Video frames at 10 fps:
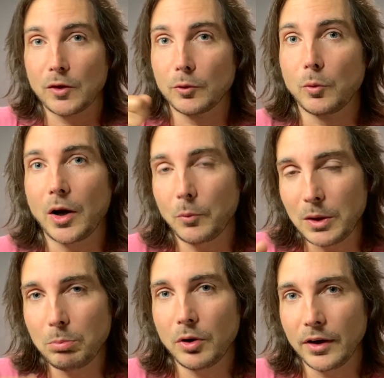through what
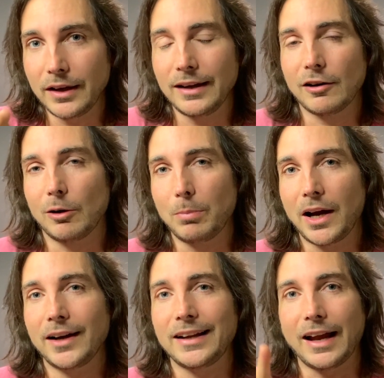we put in our
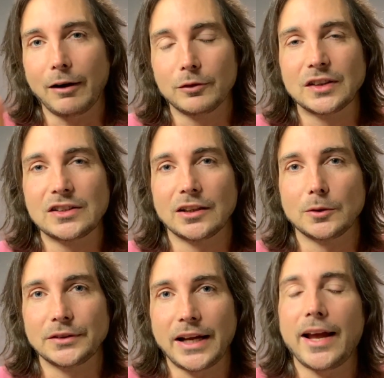body every
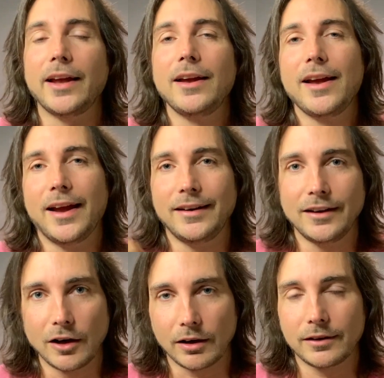single day and
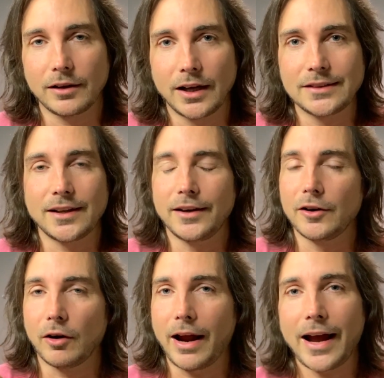in our thoughts and
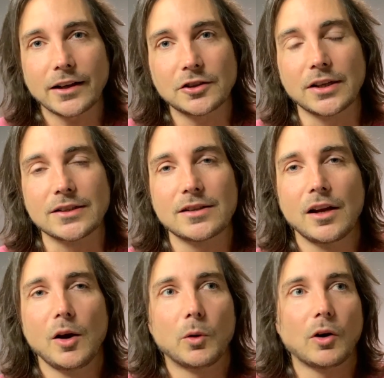in our actions,
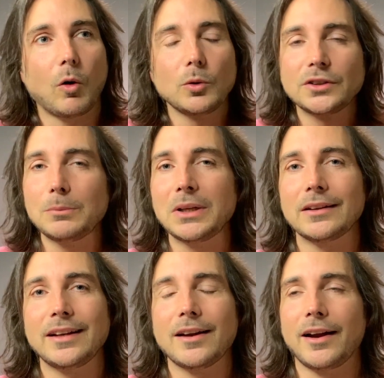we're
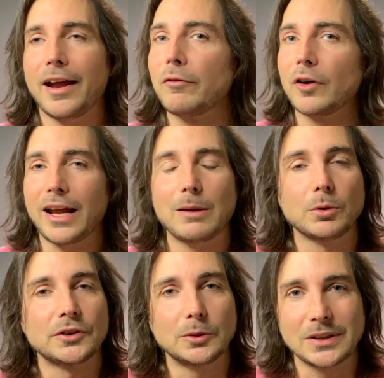ultimately not ever
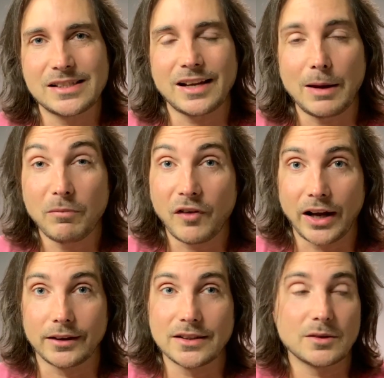able to escape
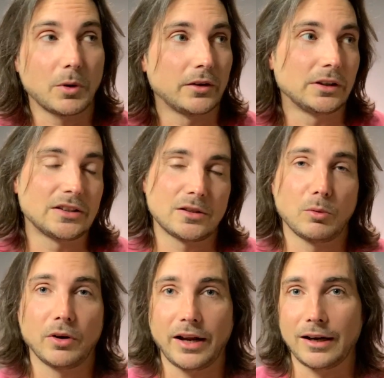violence, whether it's
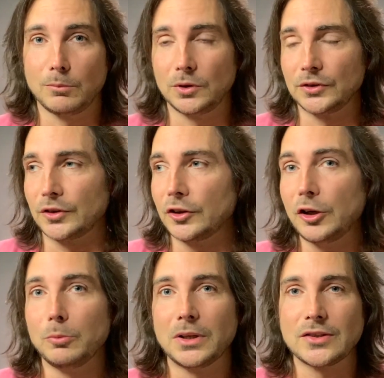toward animals or
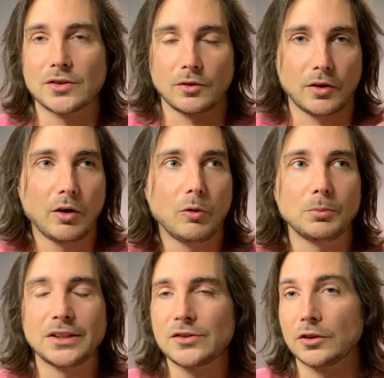humans or the
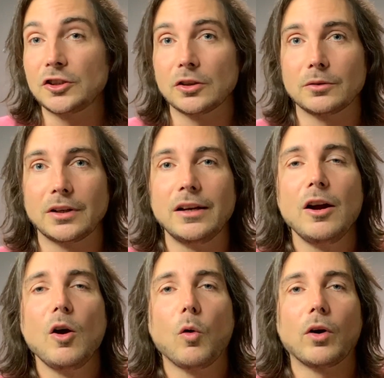homeless or
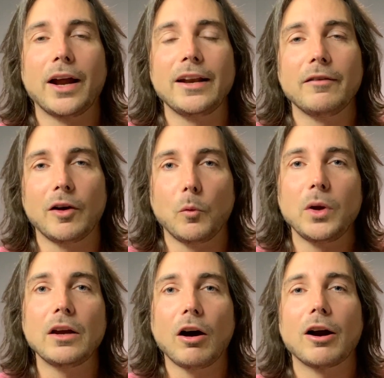children or any of it.
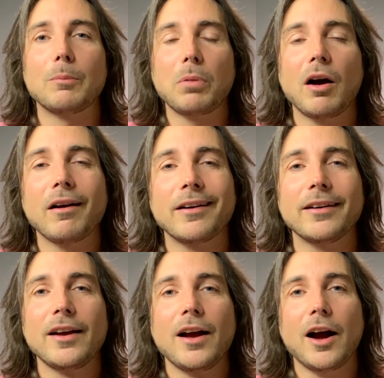We are
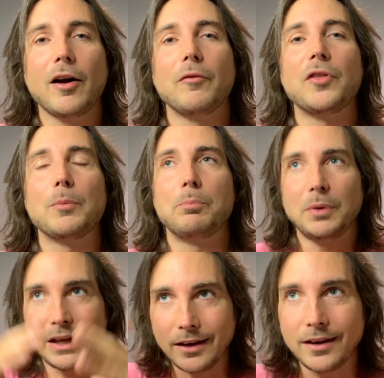part of the
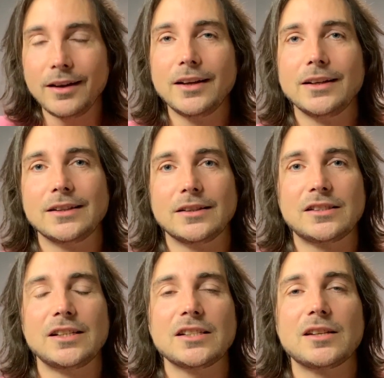big
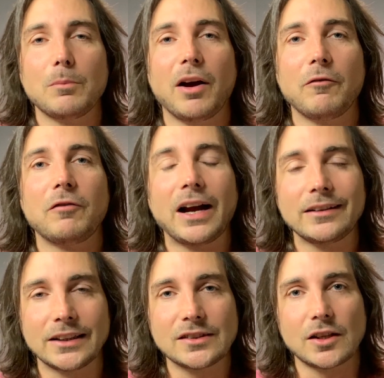system of
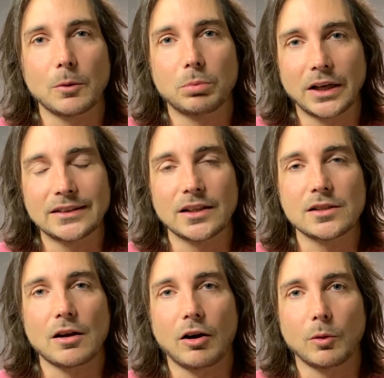violence that
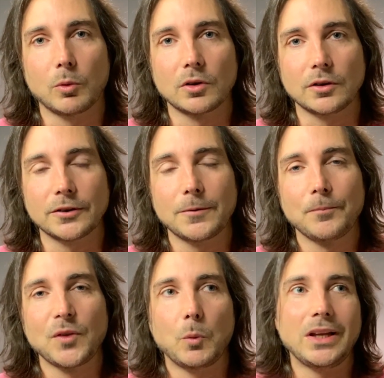oppresses our world.
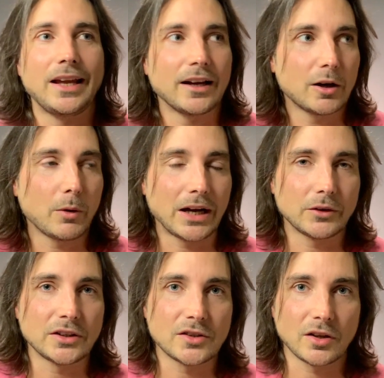We can't go
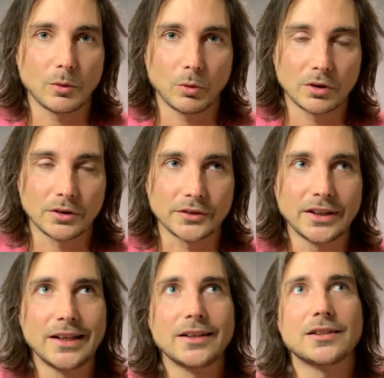out into the
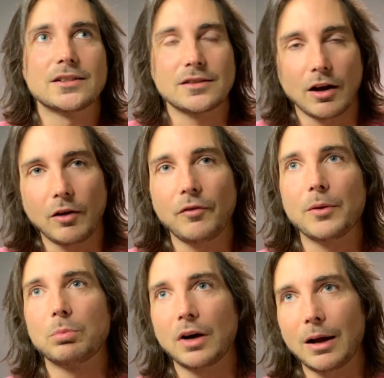world to solve
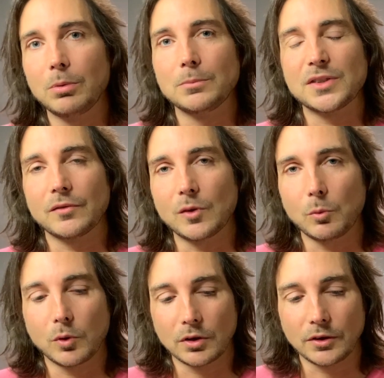the problems of the
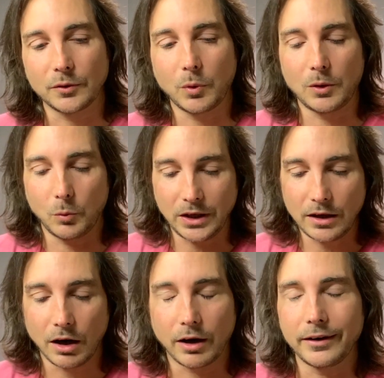world when
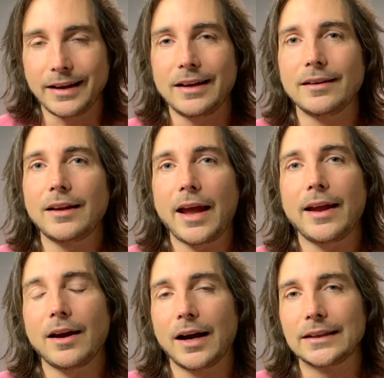we are in
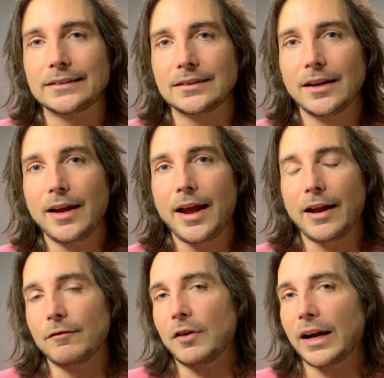chaos
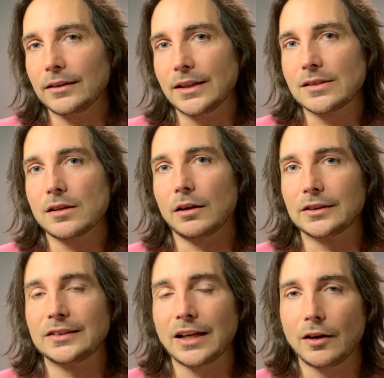and violence
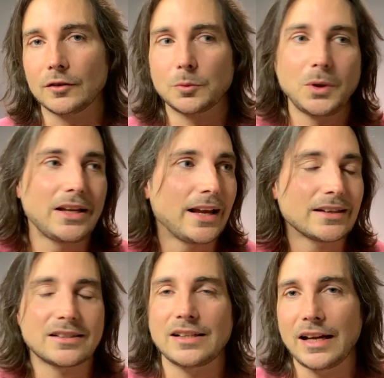ourselves. We
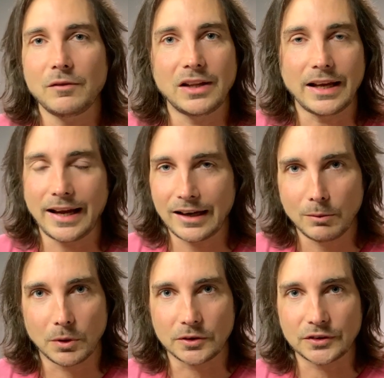can't save the
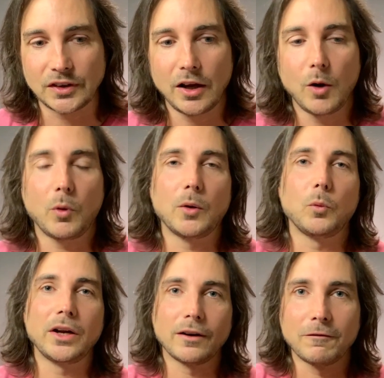animals when
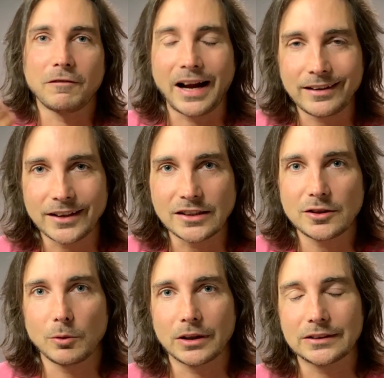we are violent
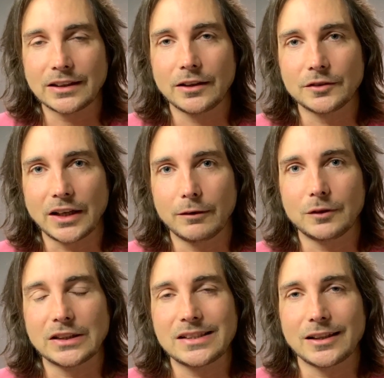to ourselves
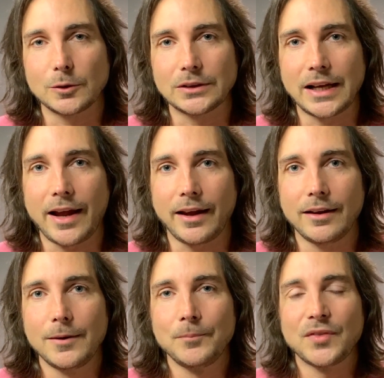every single
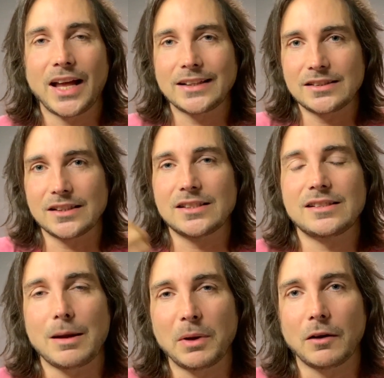day. That
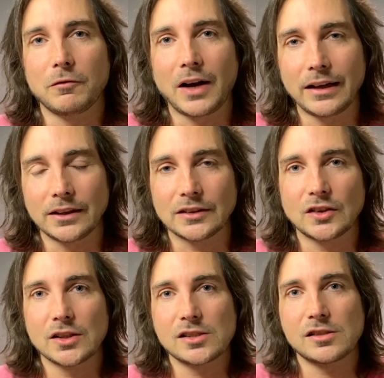systemic
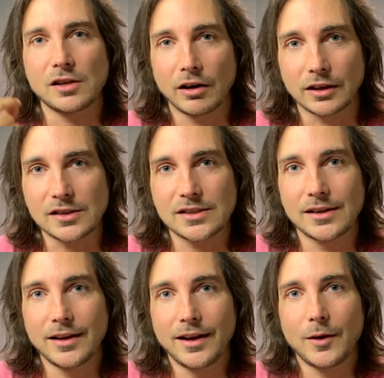violence starts
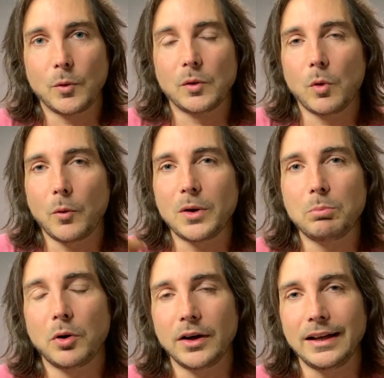with what we
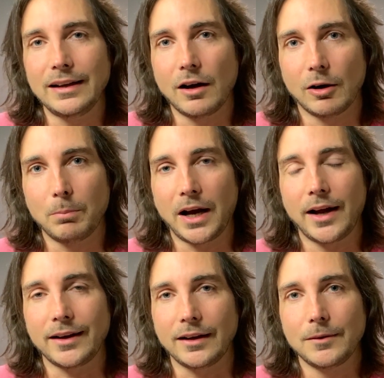put in our
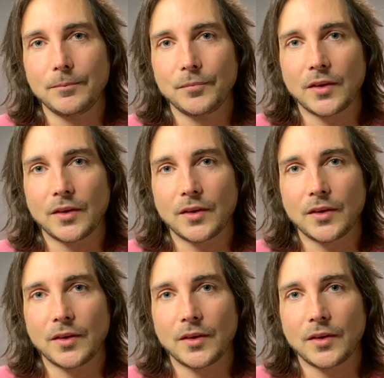body.